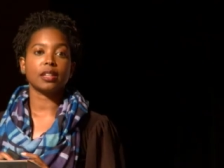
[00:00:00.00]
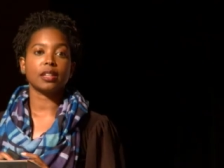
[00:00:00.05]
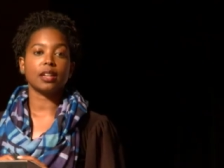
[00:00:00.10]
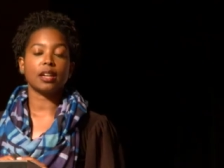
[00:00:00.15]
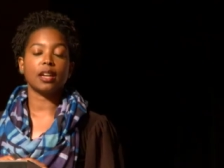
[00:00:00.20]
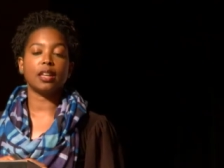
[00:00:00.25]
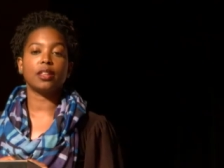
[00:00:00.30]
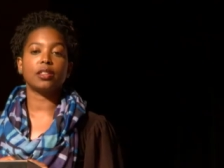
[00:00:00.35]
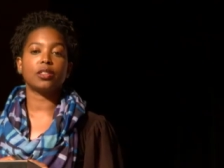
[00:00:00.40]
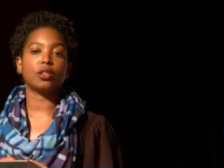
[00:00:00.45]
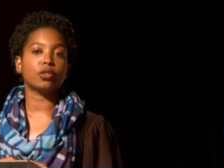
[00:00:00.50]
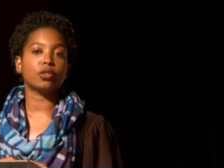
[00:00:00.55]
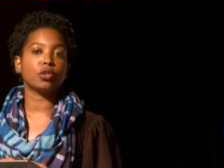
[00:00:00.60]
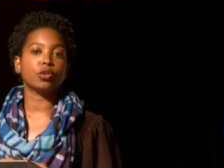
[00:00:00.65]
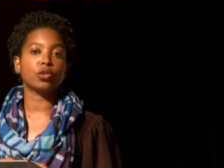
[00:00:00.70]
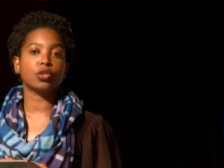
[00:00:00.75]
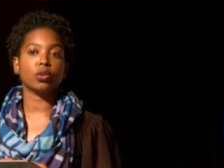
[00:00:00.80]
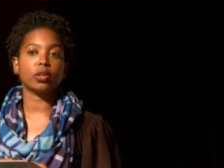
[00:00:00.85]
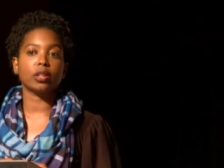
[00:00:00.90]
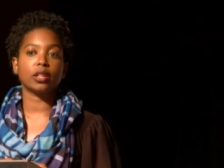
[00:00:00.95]
and that there's no
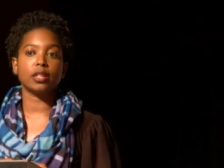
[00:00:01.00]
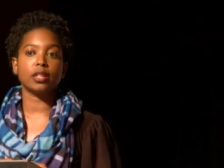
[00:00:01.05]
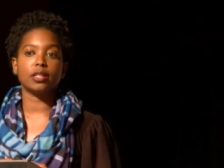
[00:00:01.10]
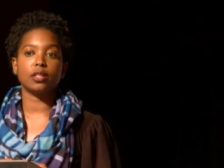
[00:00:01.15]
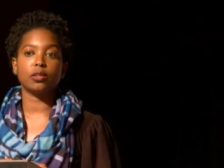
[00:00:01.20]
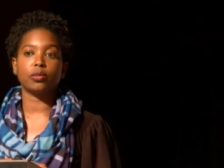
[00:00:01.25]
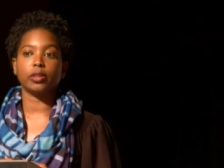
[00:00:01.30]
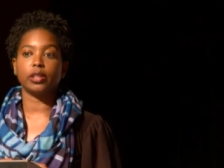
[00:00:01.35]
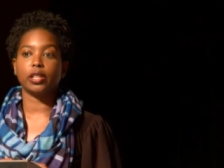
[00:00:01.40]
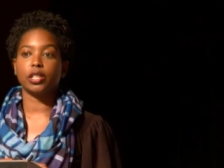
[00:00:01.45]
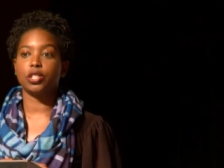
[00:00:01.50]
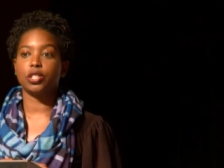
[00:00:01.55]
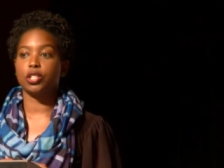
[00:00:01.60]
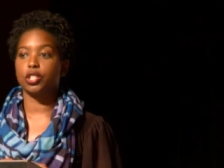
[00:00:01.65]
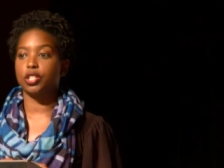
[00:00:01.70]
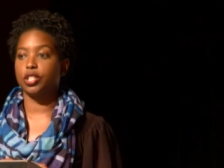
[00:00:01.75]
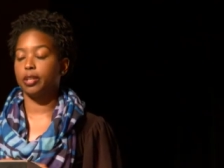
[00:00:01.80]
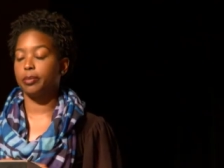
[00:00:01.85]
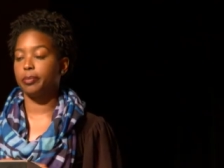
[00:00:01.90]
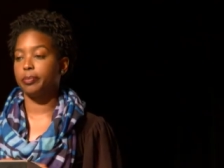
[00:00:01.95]
shortcuts in
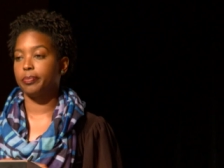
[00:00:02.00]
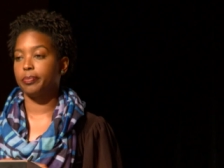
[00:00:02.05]
relationship.